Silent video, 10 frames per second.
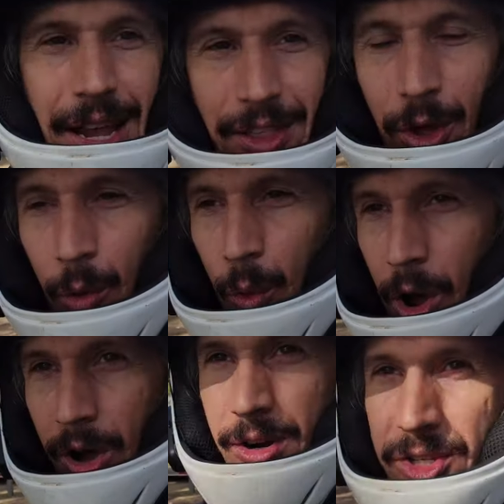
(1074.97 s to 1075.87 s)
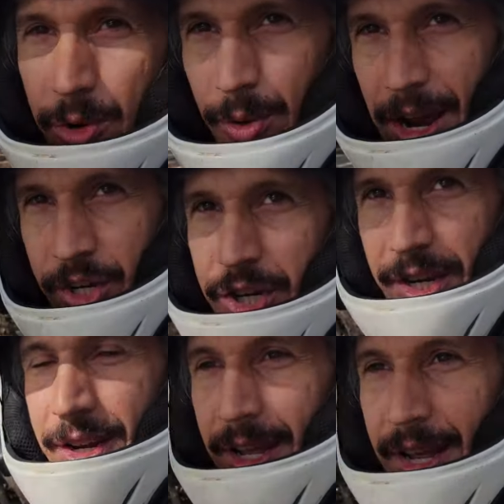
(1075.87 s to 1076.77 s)
in the wrong
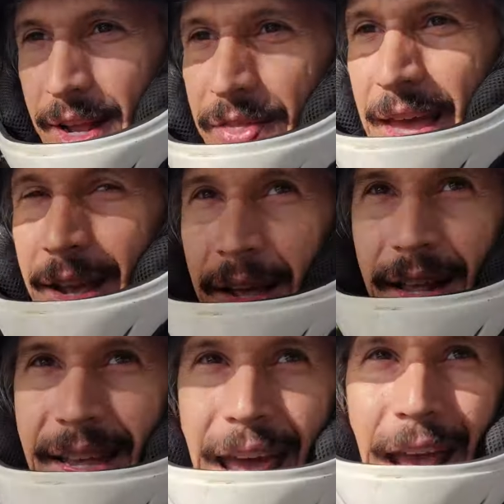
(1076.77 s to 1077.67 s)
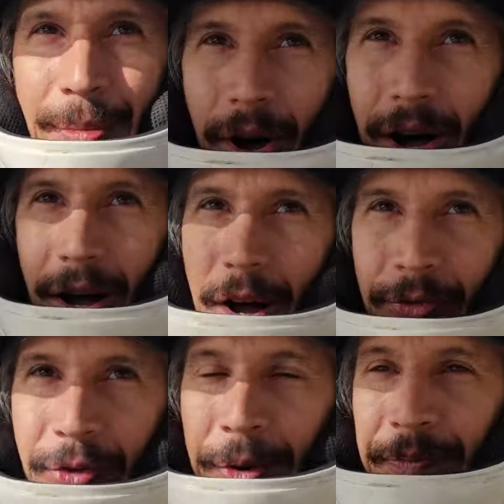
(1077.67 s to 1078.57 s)
direction. They came
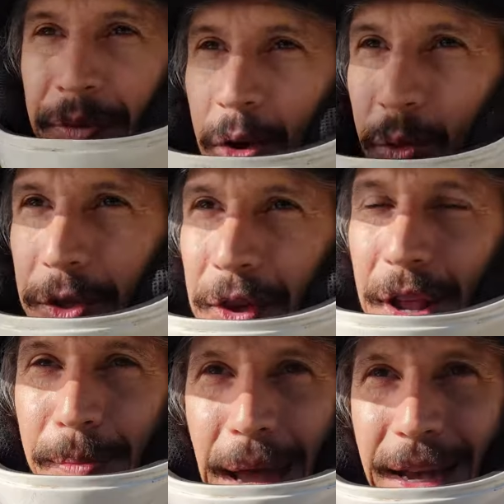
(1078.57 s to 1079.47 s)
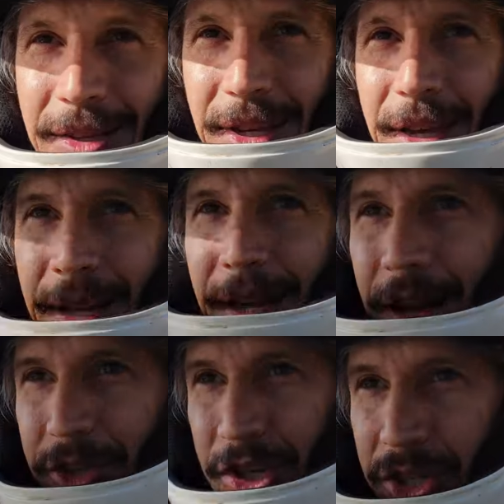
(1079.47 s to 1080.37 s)
off with an amazing
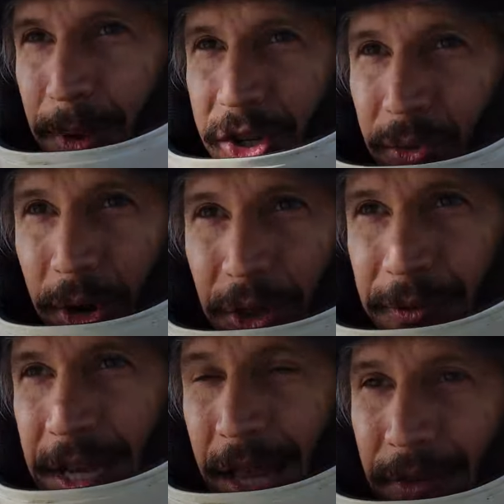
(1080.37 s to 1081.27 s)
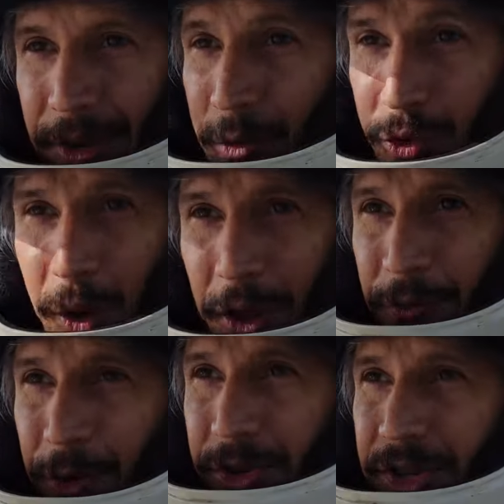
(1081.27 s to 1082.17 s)
suspension wheel. The V eleven was one of the
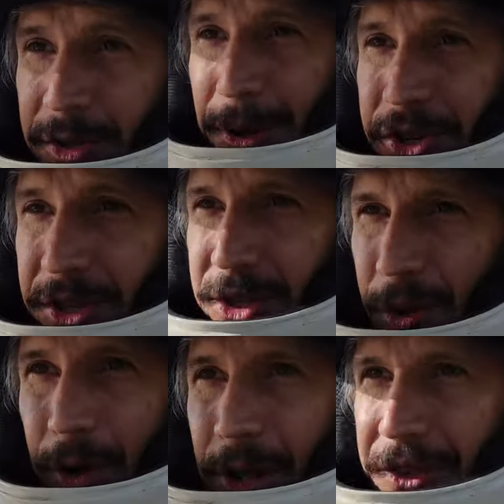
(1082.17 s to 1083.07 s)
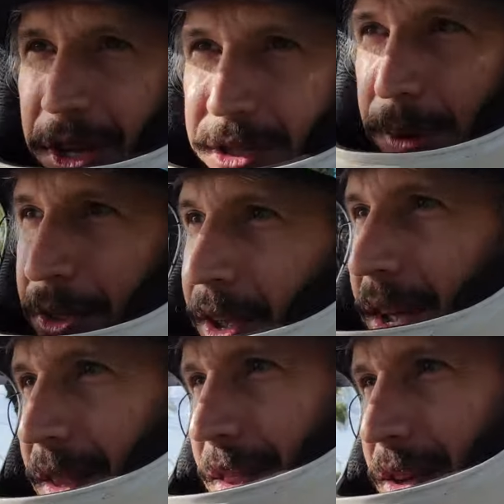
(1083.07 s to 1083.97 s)
first suspensions in the world. I think is about
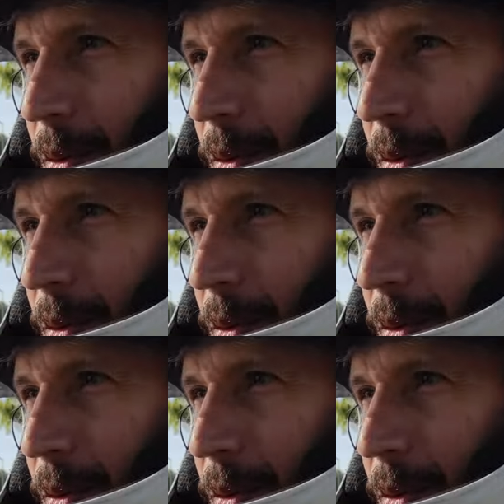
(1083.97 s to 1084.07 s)
the,